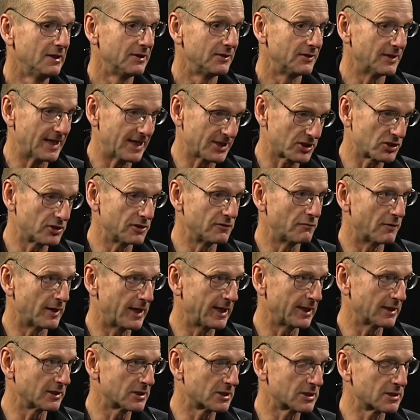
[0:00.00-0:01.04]
nationally
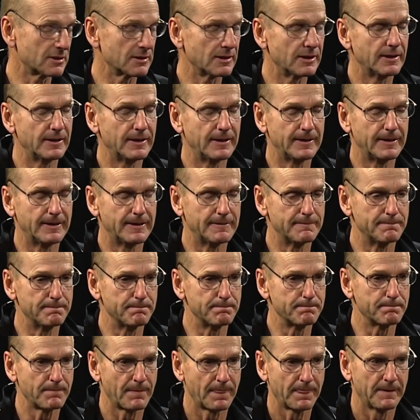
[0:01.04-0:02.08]
ranked.
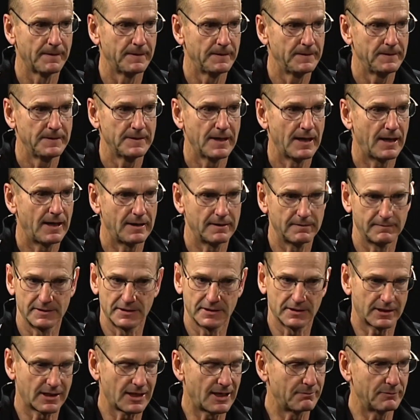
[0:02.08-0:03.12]
Um,
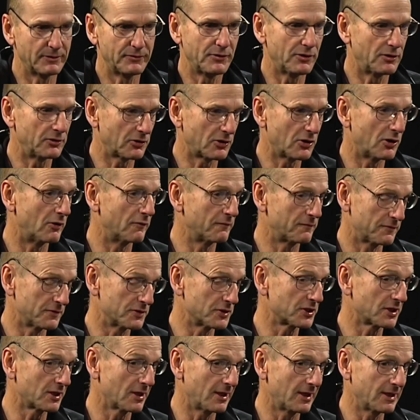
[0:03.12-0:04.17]
there's a couple of
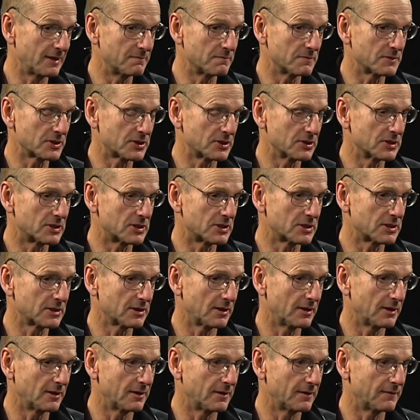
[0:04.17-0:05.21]
non-conference games that
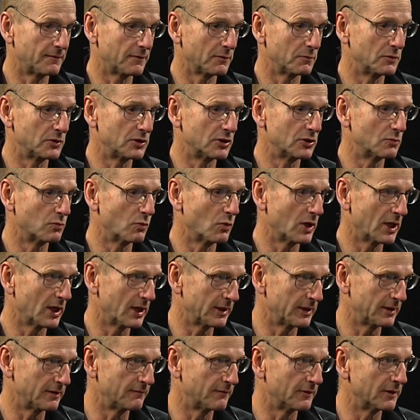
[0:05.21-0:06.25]
uh, that we did
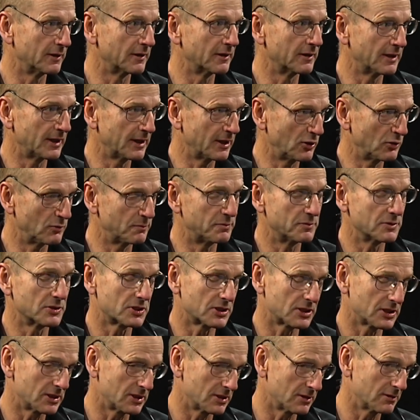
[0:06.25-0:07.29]
well in that are going to help
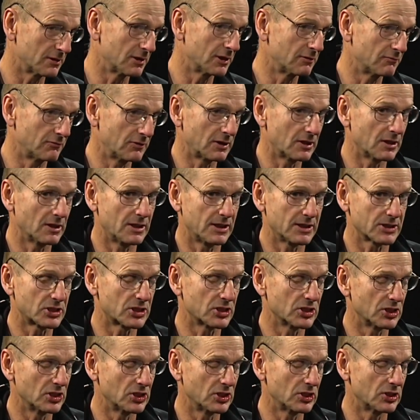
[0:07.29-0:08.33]
us in in regard
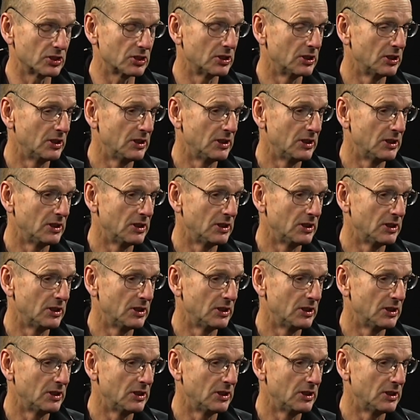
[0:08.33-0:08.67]
to the